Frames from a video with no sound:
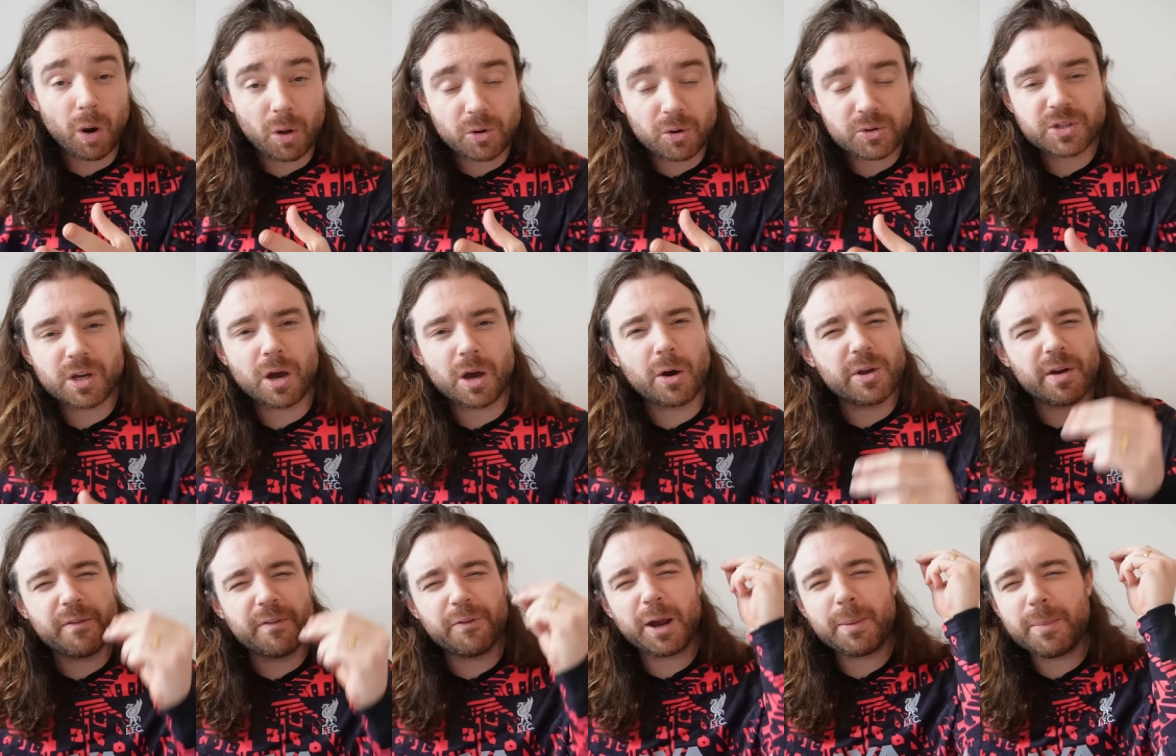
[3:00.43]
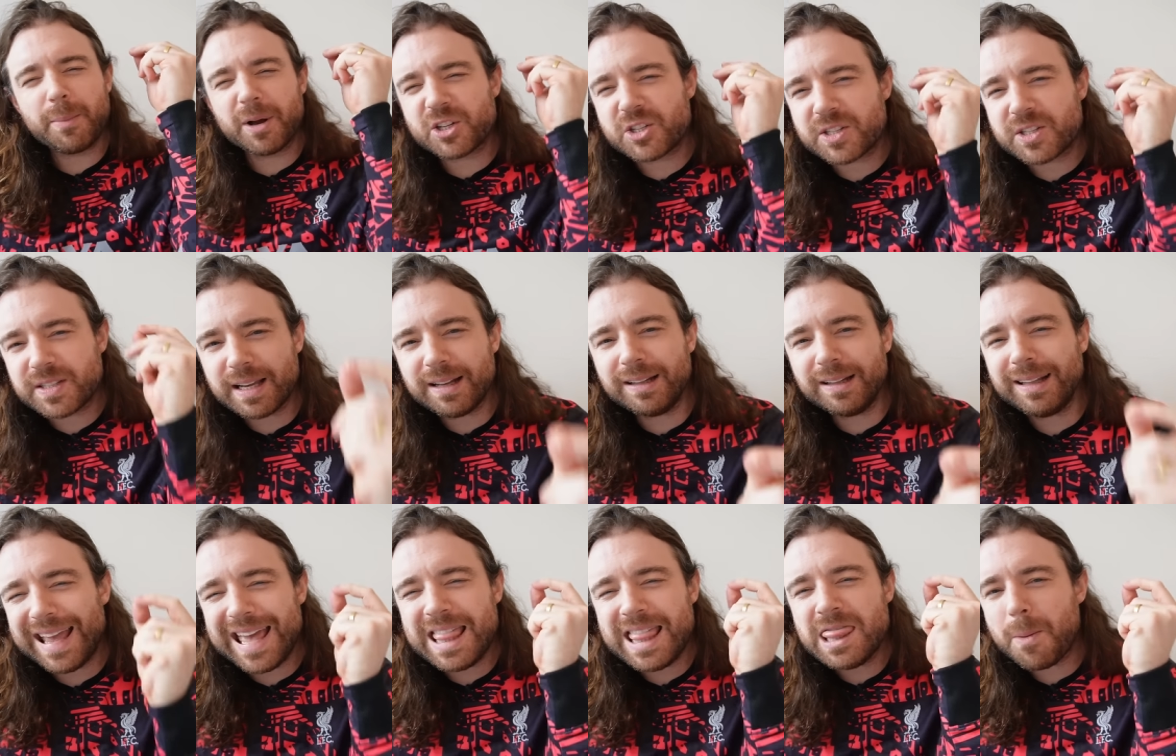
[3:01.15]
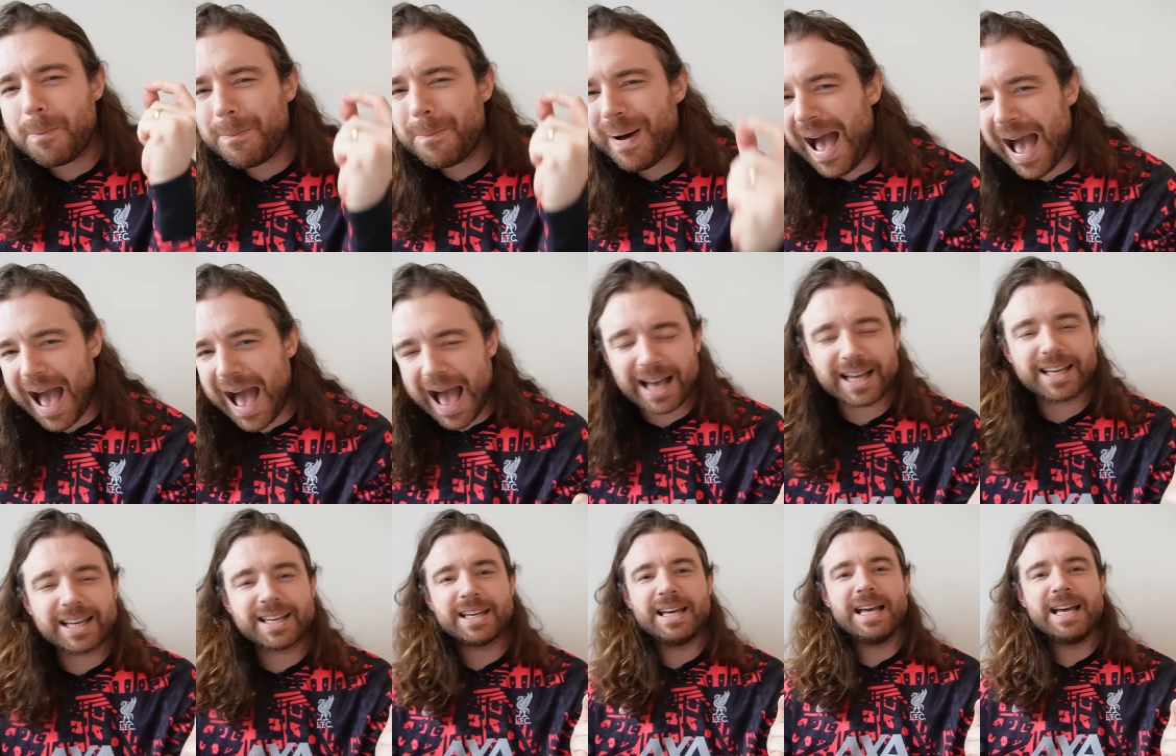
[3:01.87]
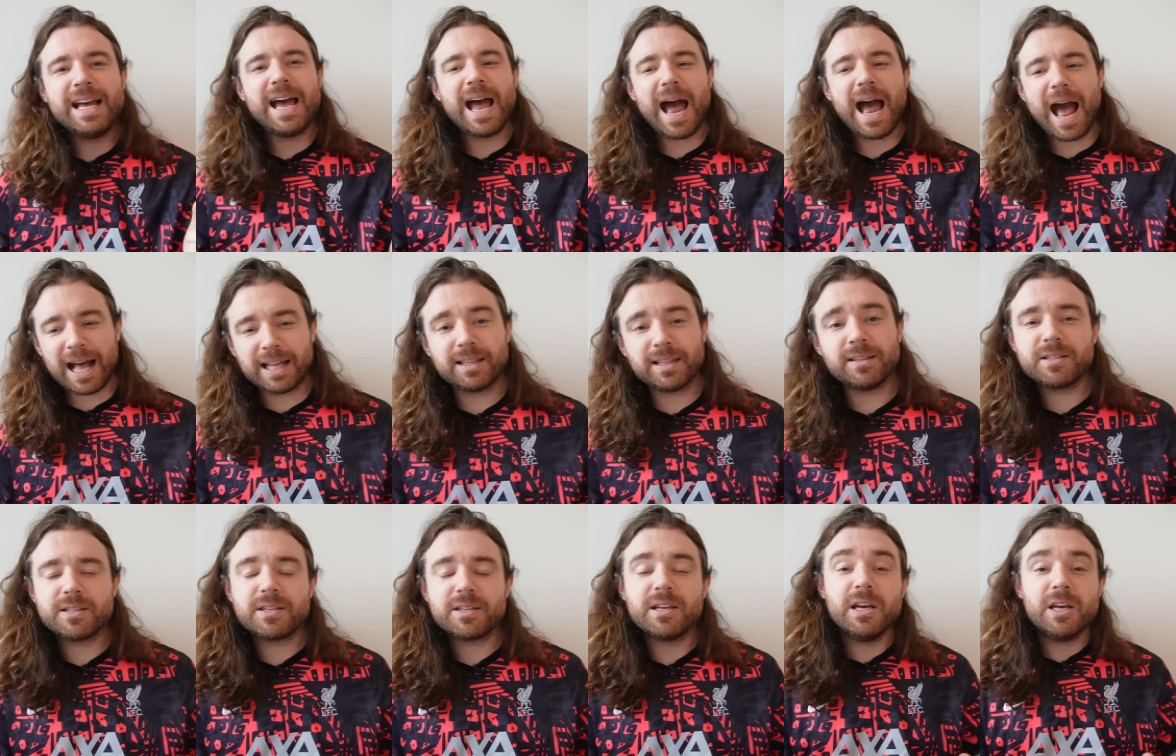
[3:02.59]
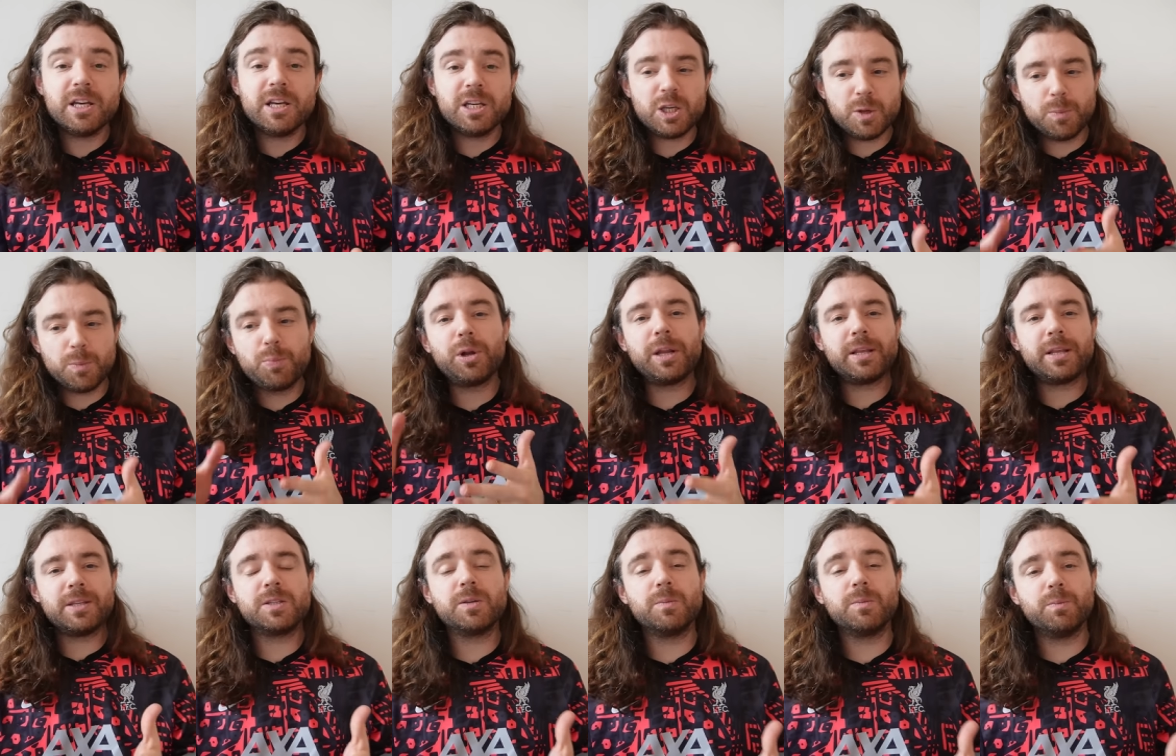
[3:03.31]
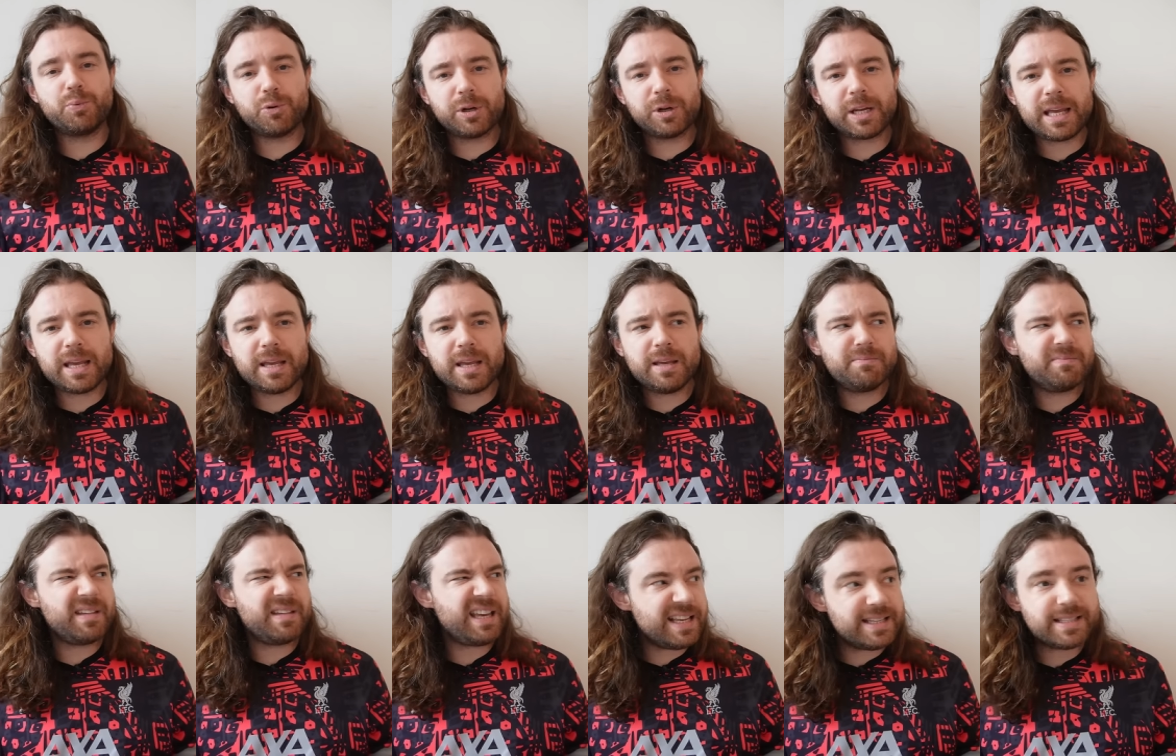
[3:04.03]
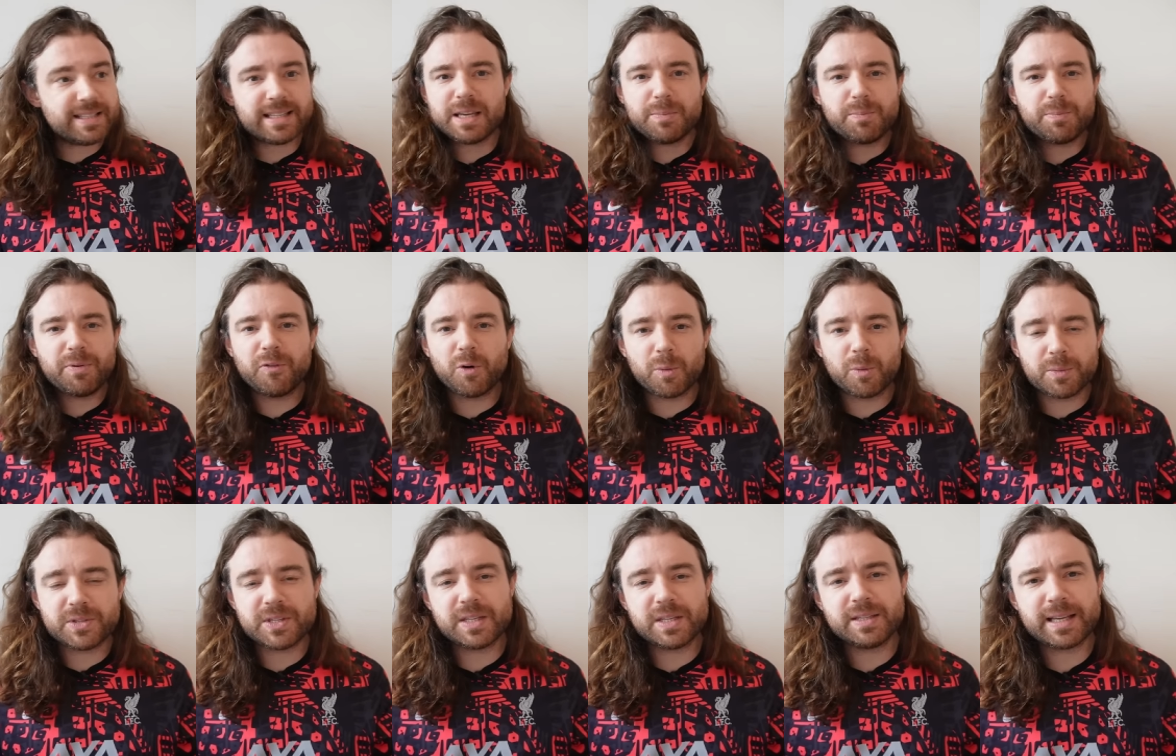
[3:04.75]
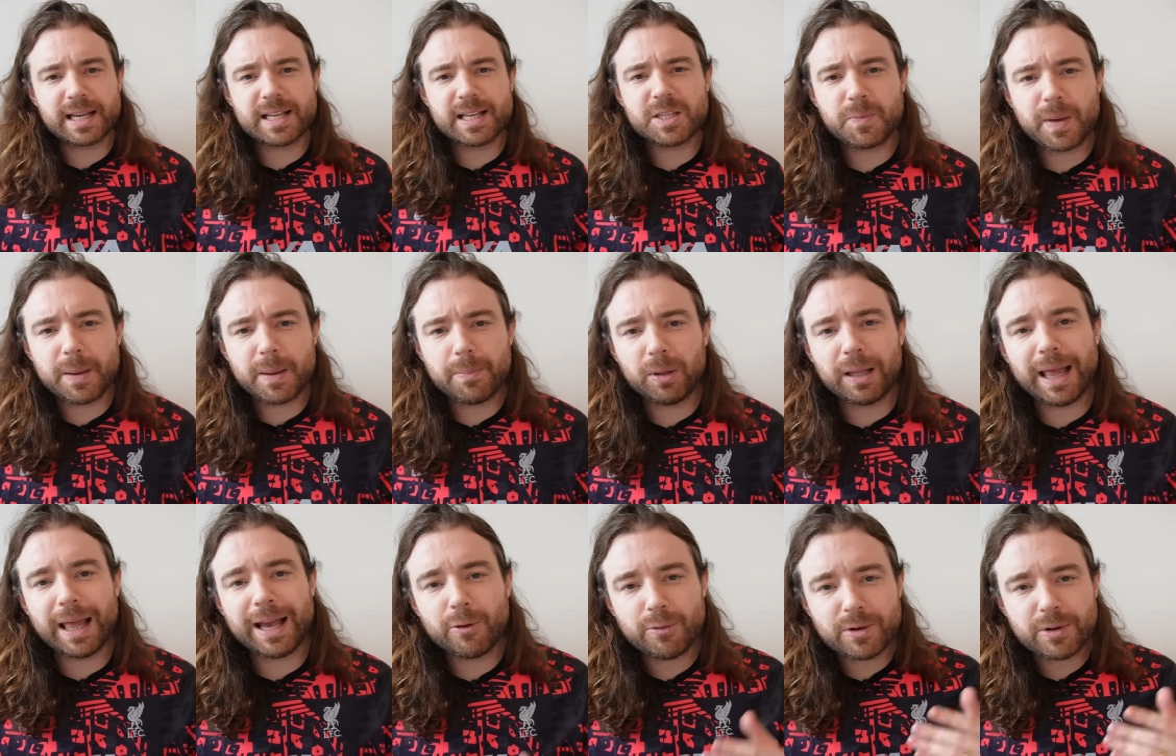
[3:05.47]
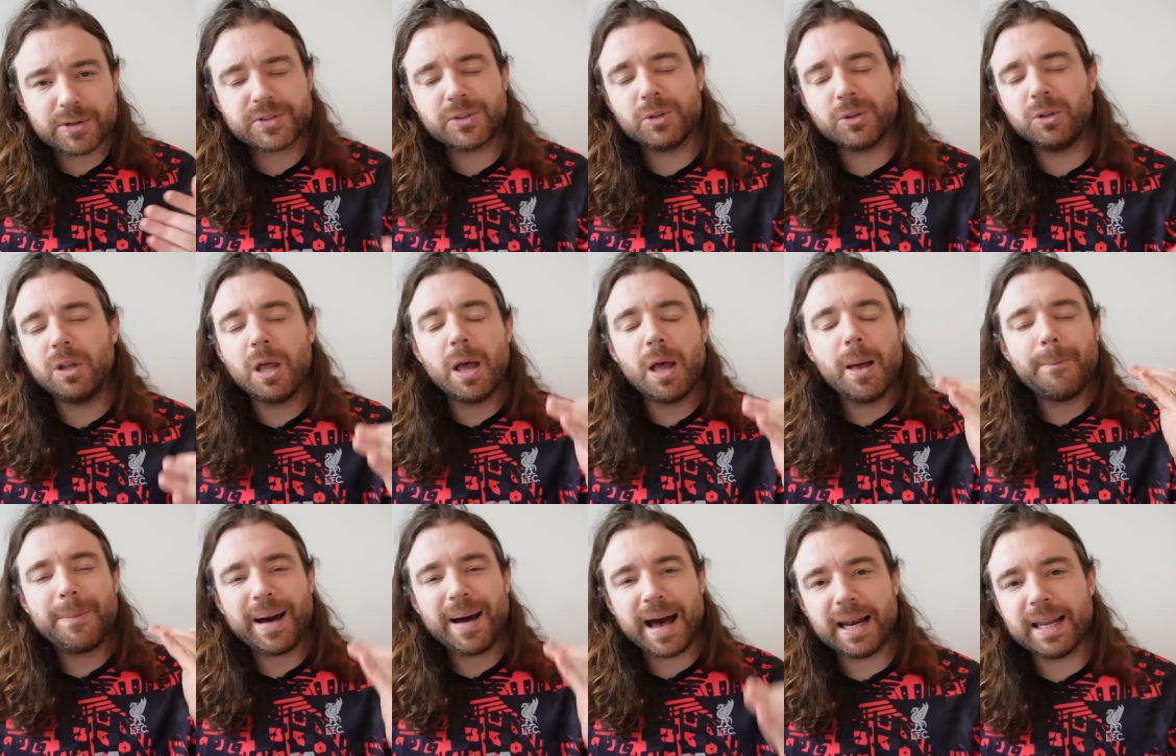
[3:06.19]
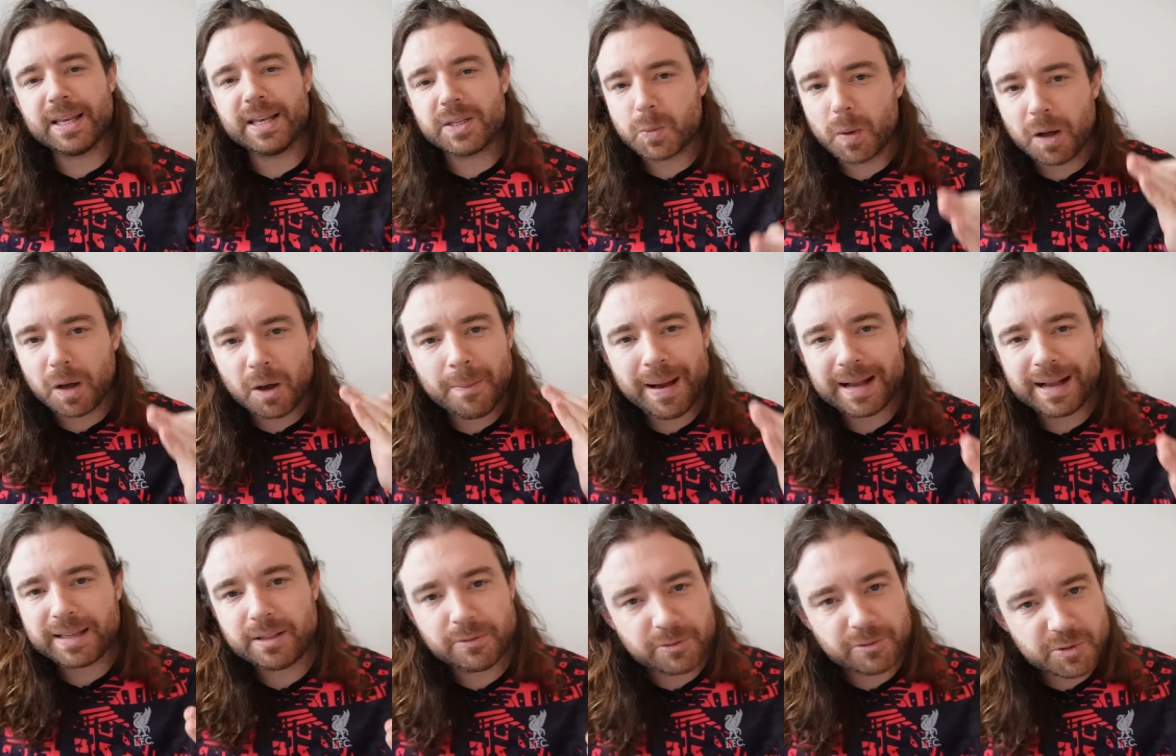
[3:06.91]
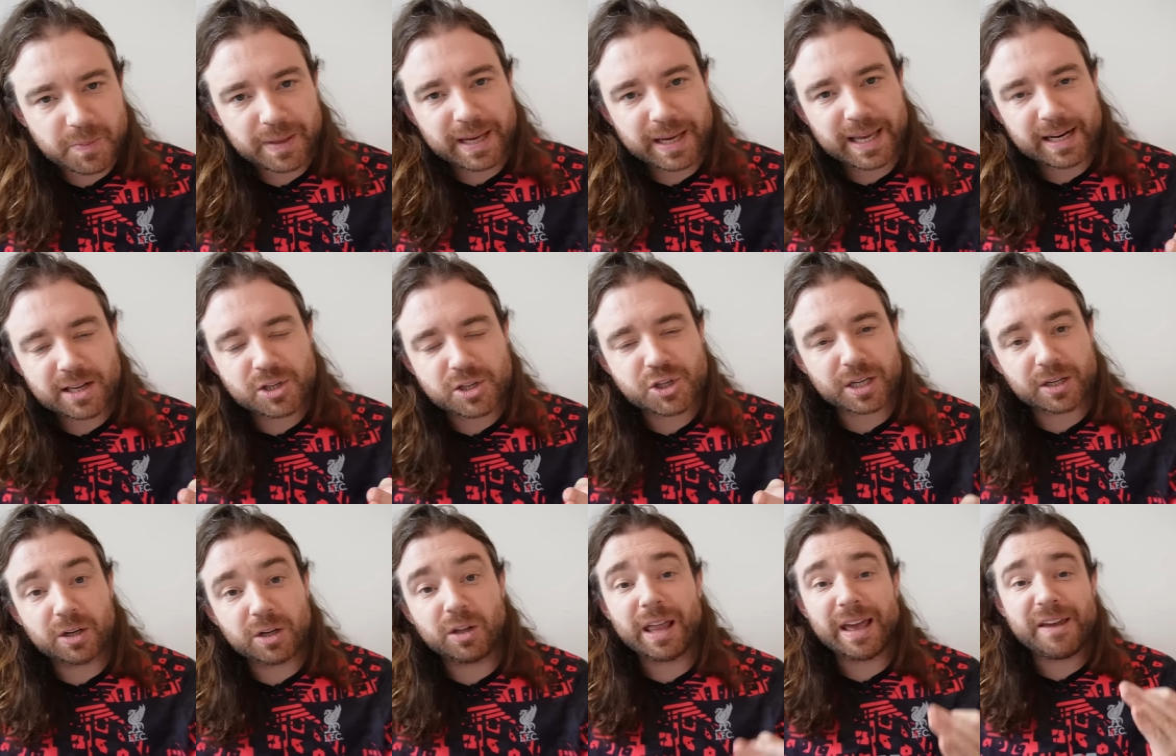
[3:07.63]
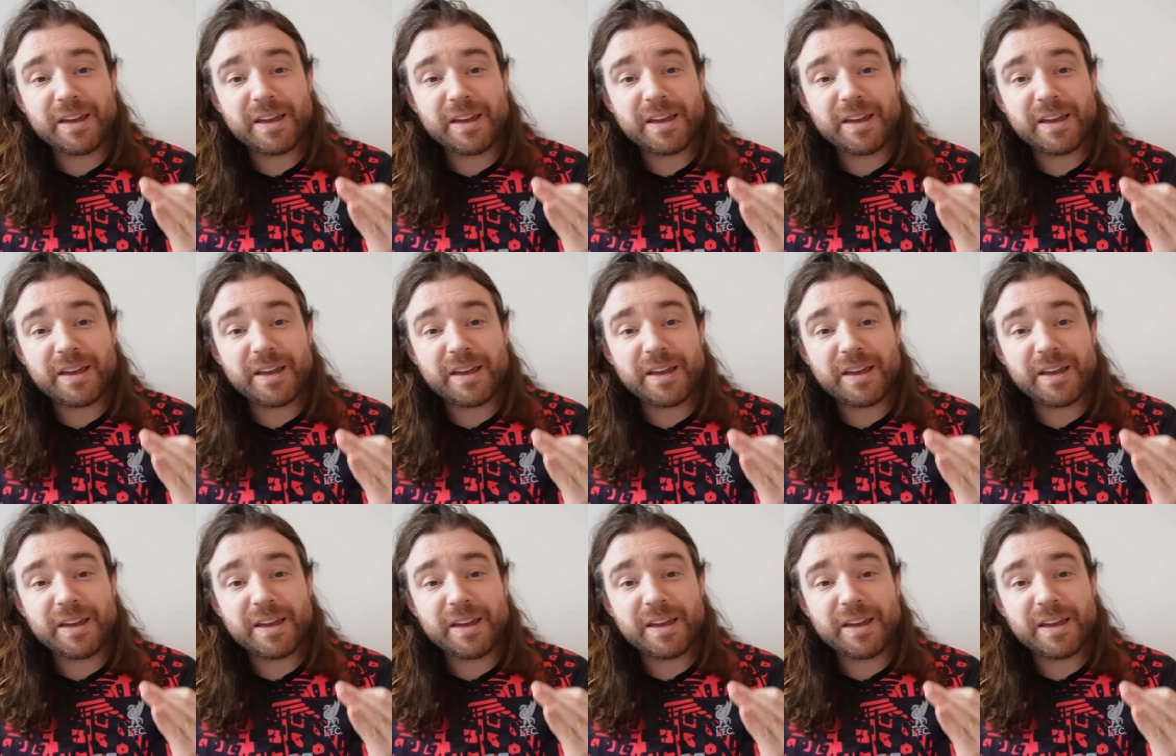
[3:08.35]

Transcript: long to go, you're very much still in the pack, and you put in some pretty easy performances against people like Crystal Palace? Welcome back to the Loz McKenna channel.